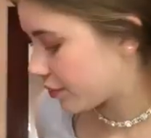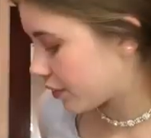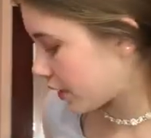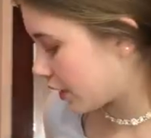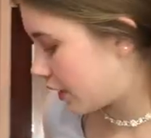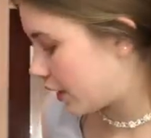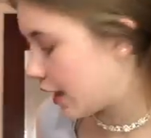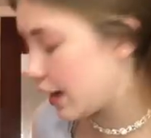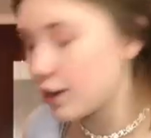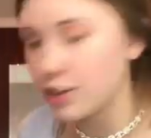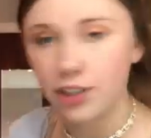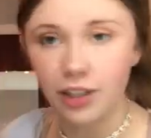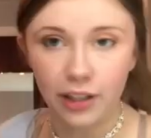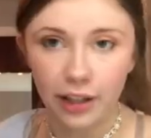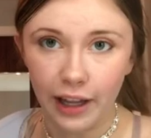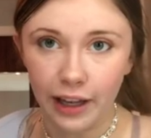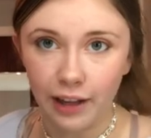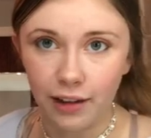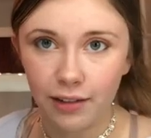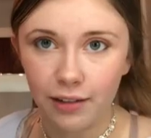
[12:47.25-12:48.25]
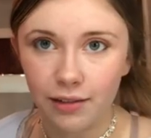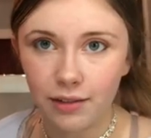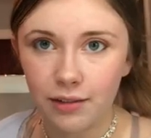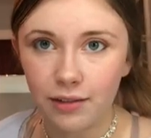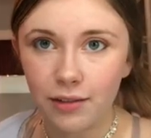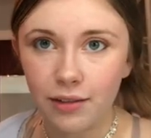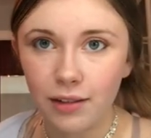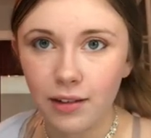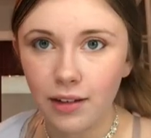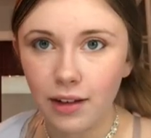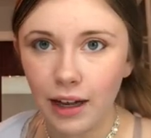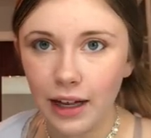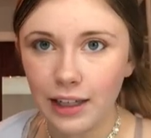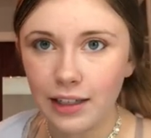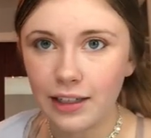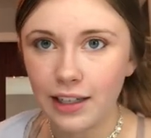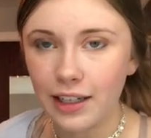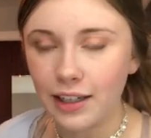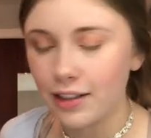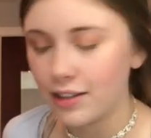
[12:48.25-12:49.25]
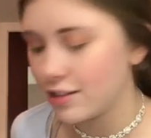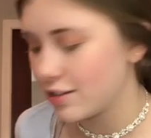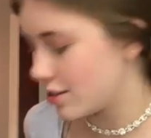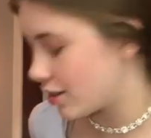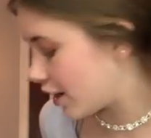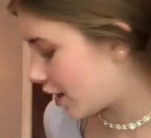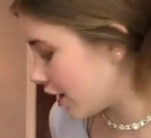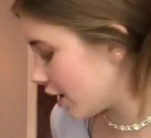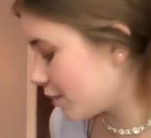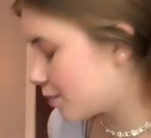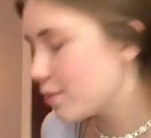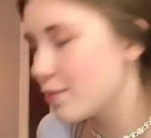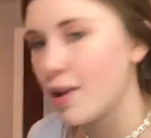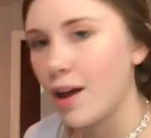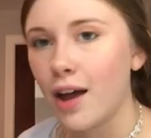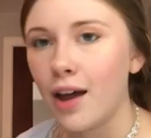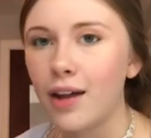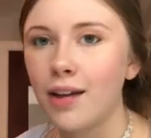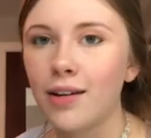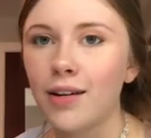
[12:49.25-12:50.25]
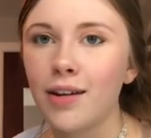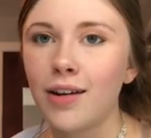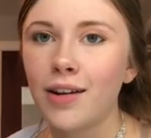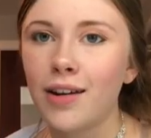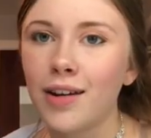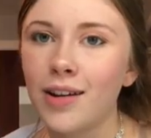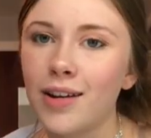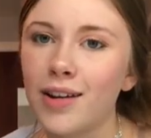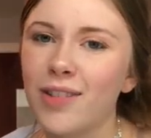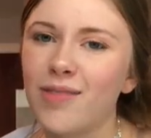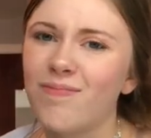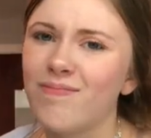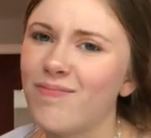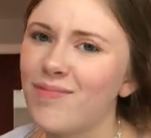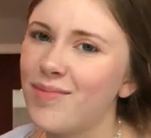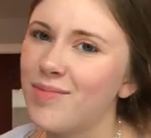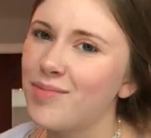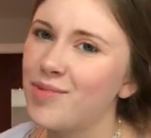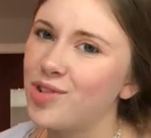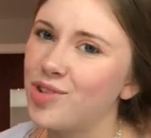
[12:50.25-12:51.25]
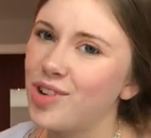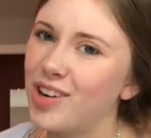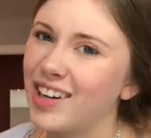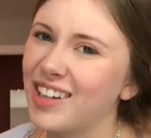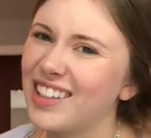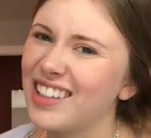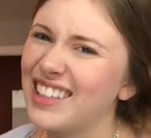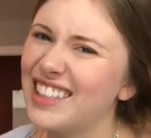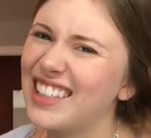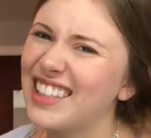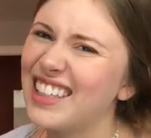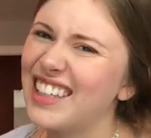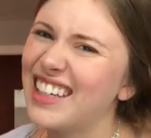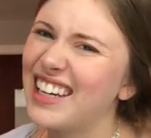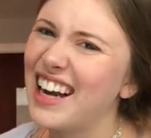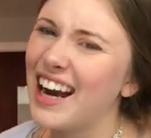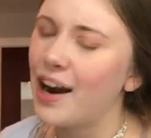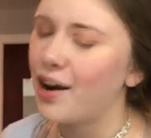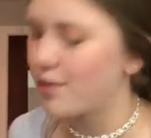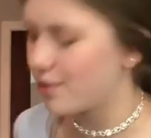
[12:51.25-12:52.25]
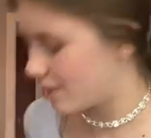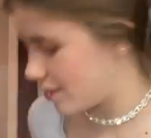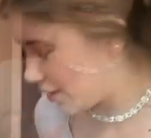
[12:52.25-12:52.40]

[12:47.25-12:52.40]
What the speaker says: I'm actually liked it, so I'm struggling to get it out.